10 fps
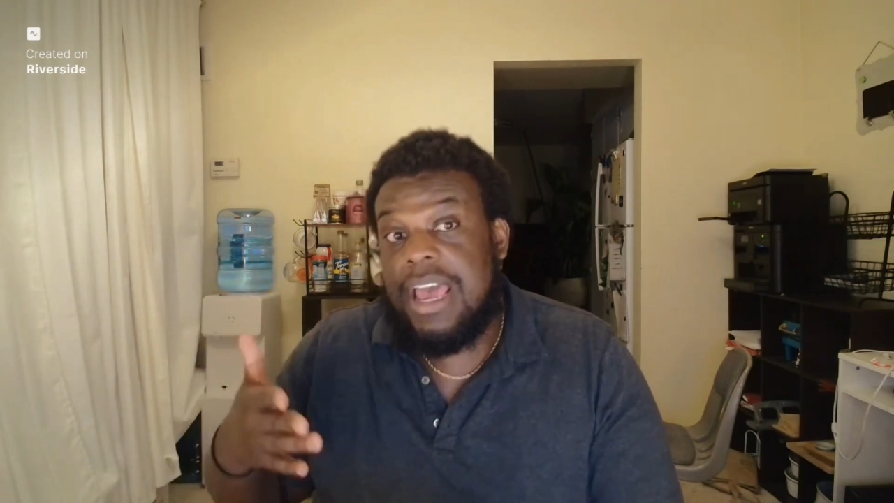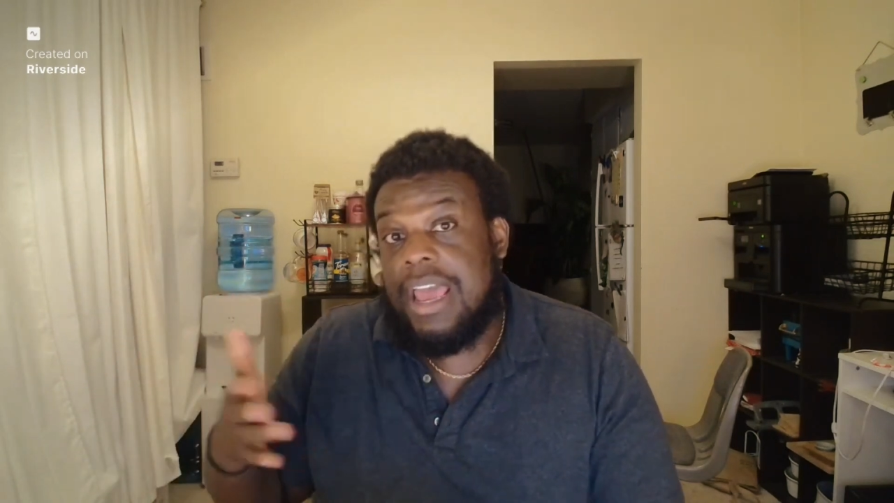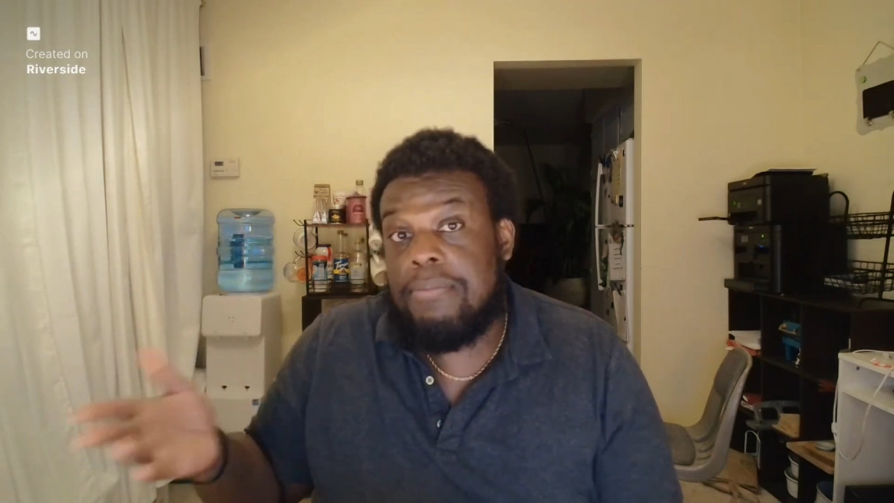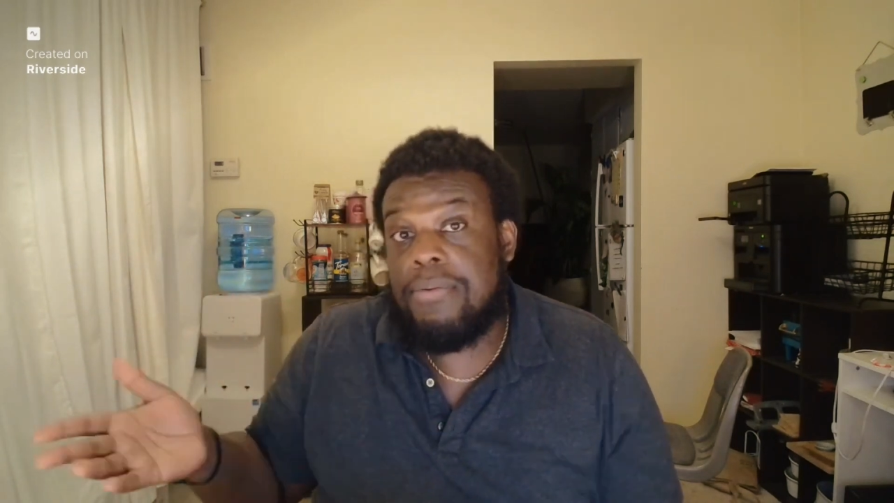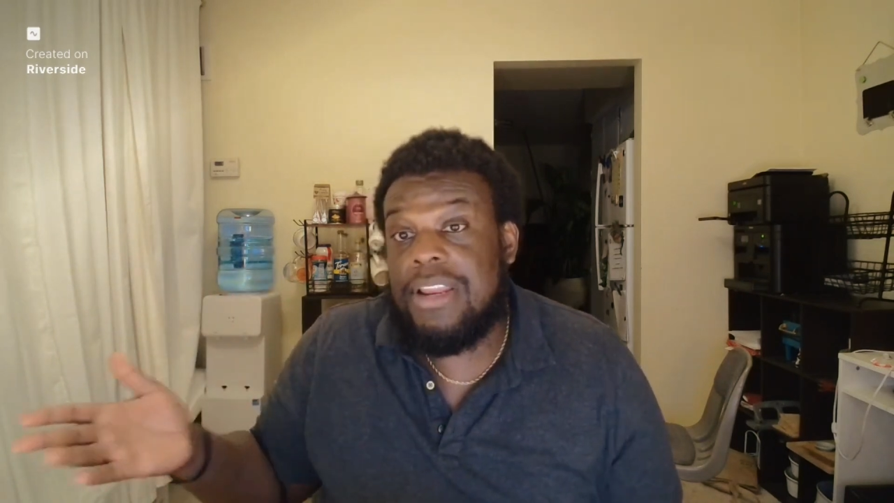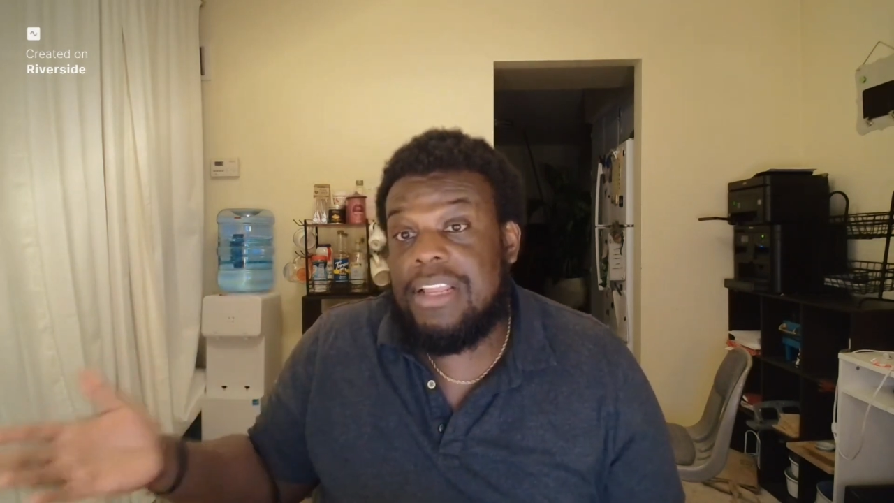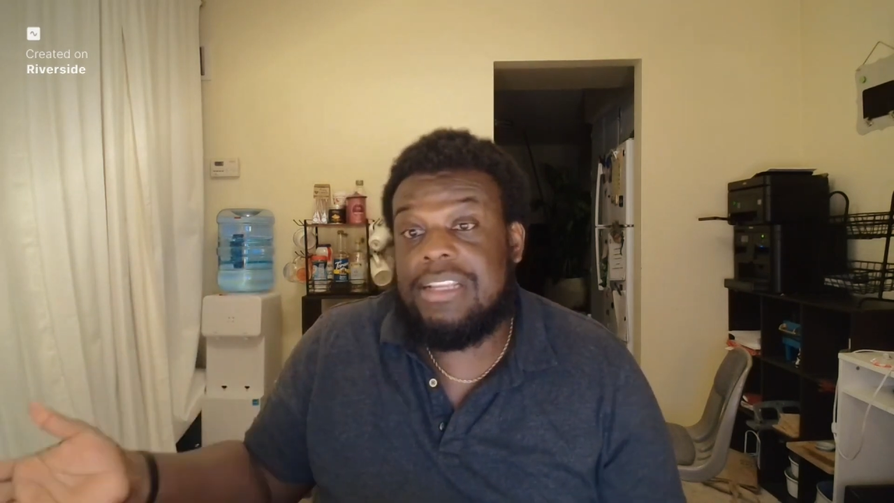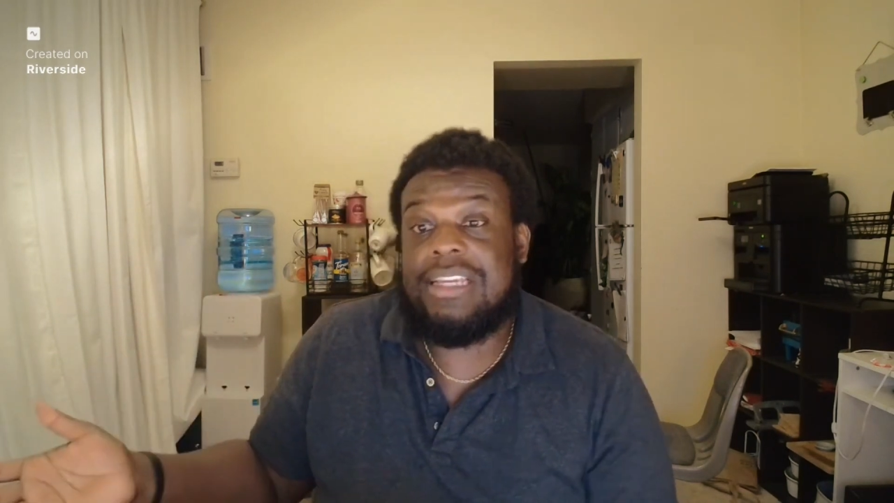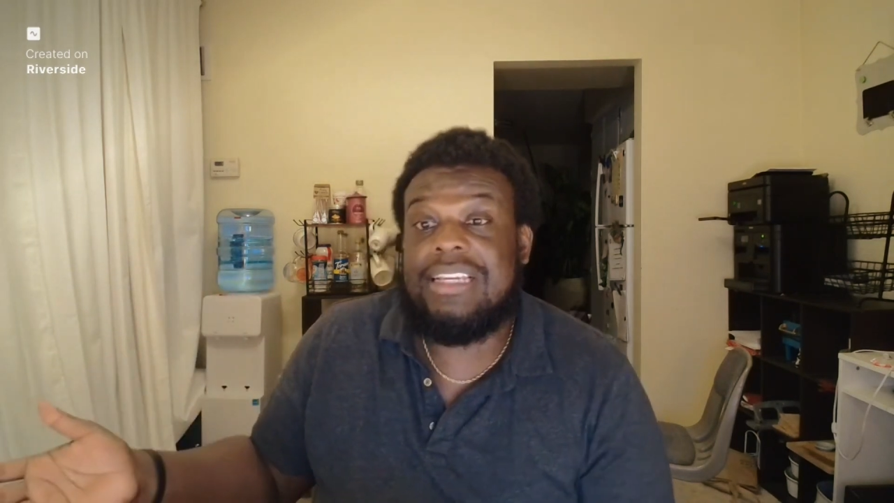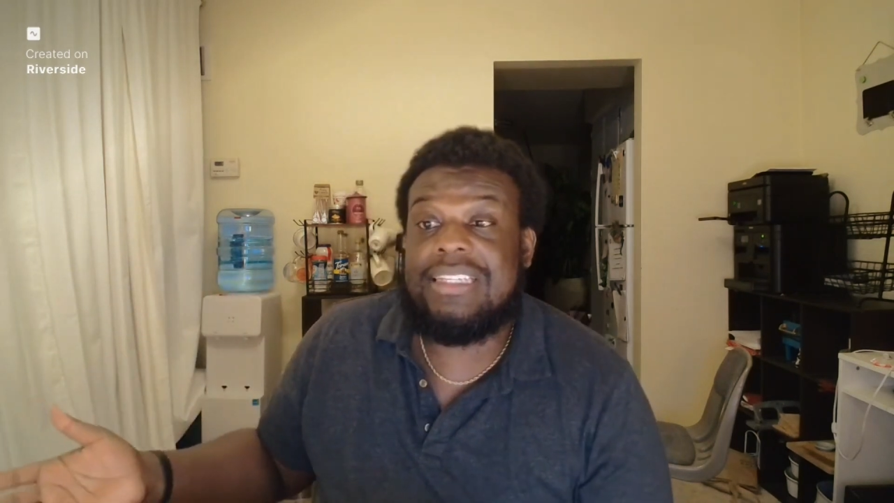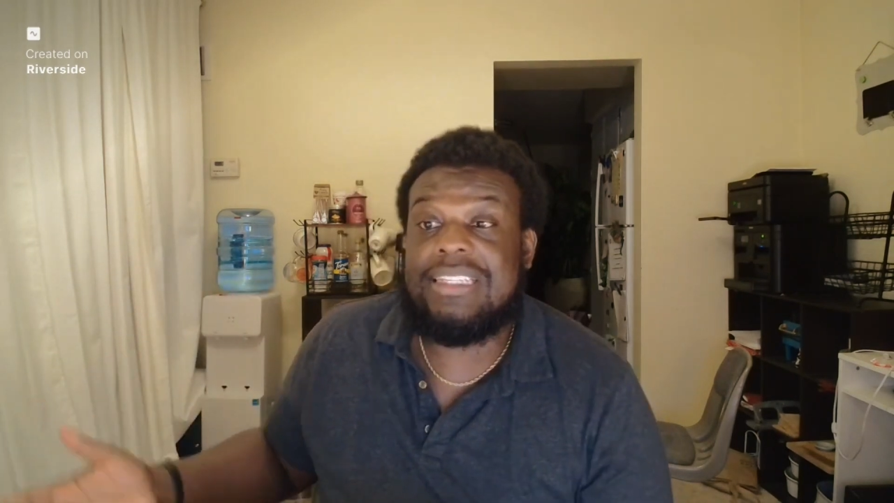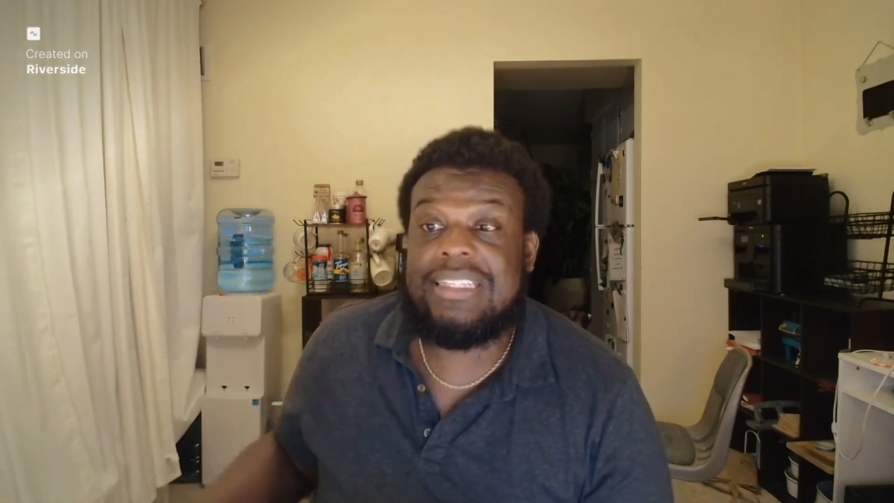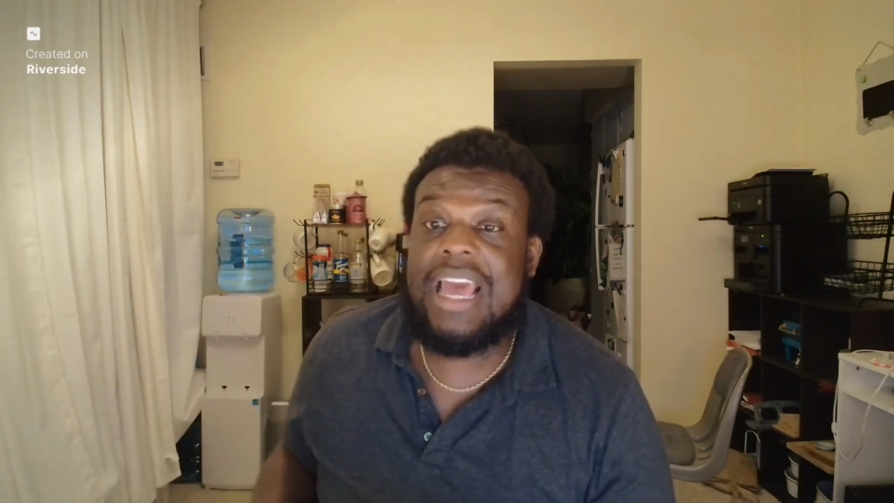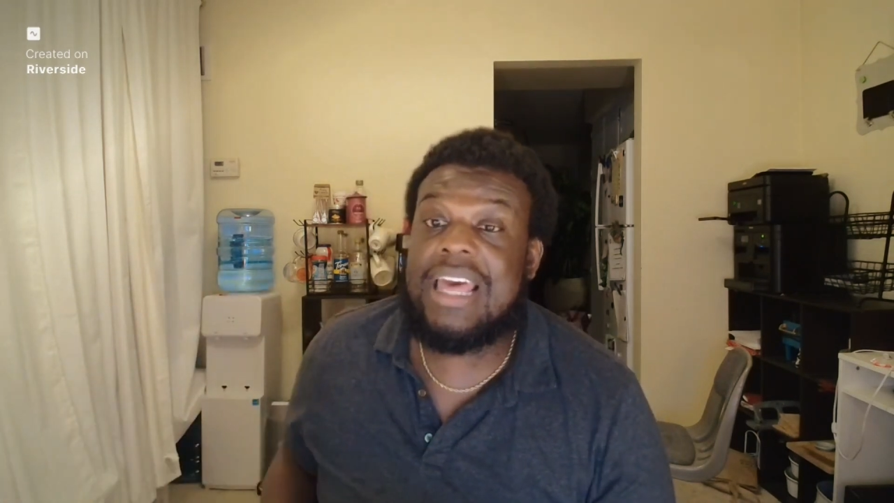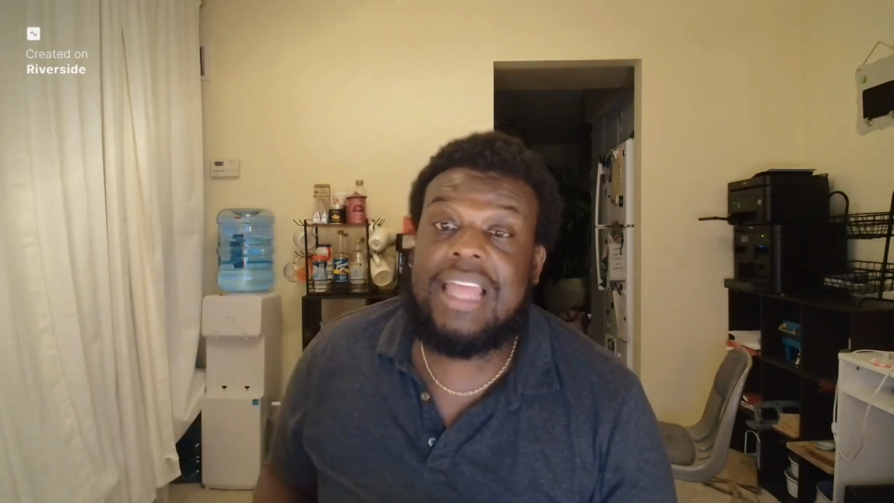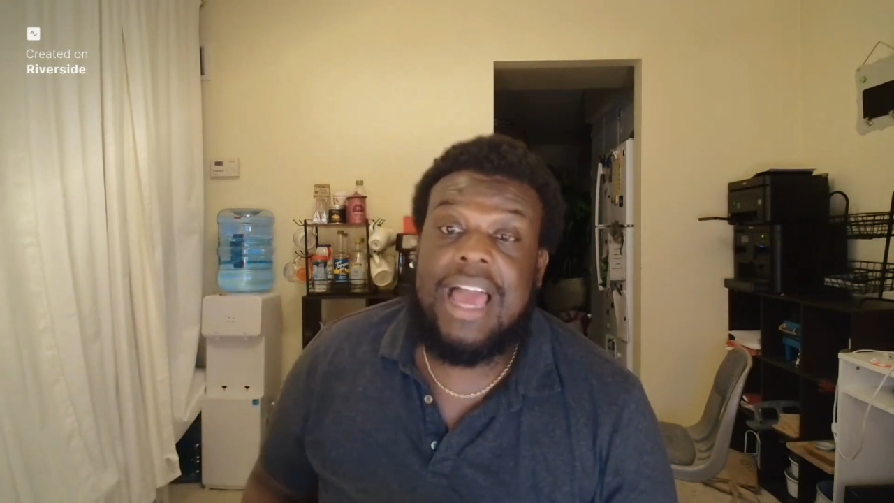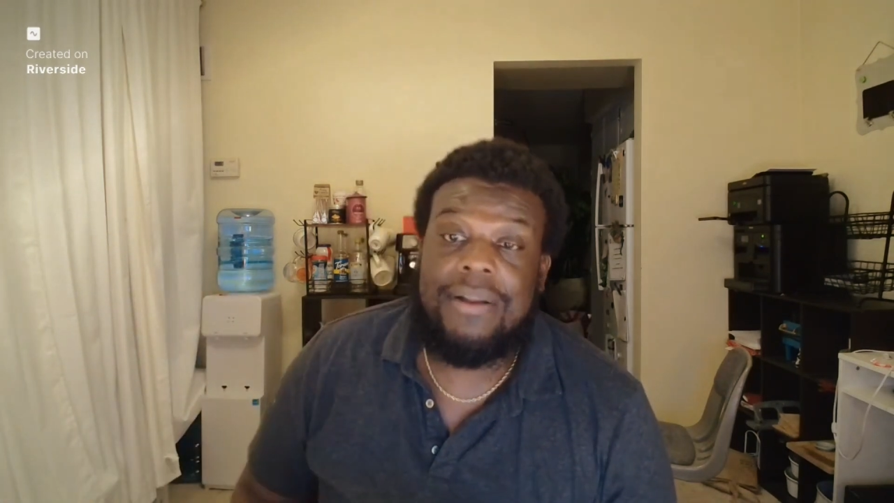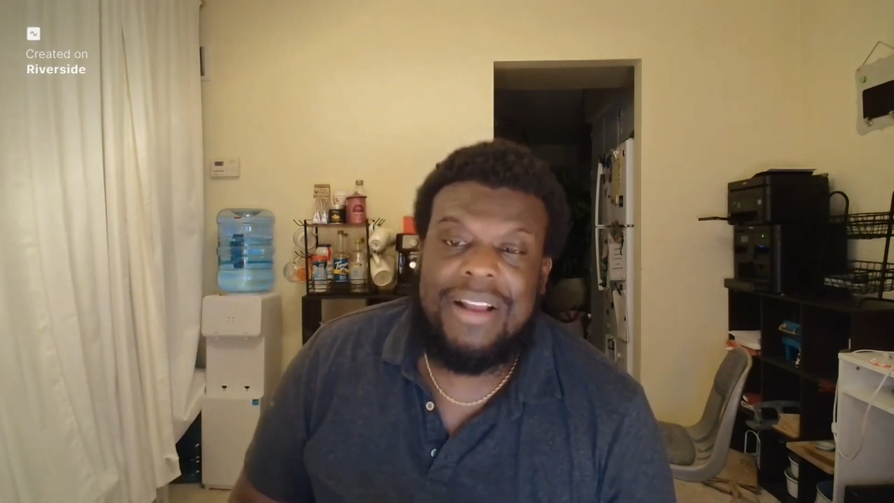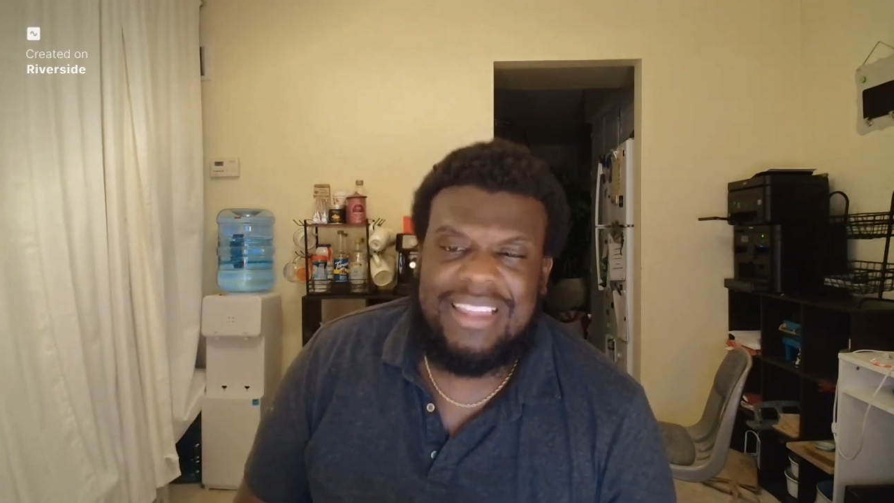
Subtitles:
a pretty decent stat line, right?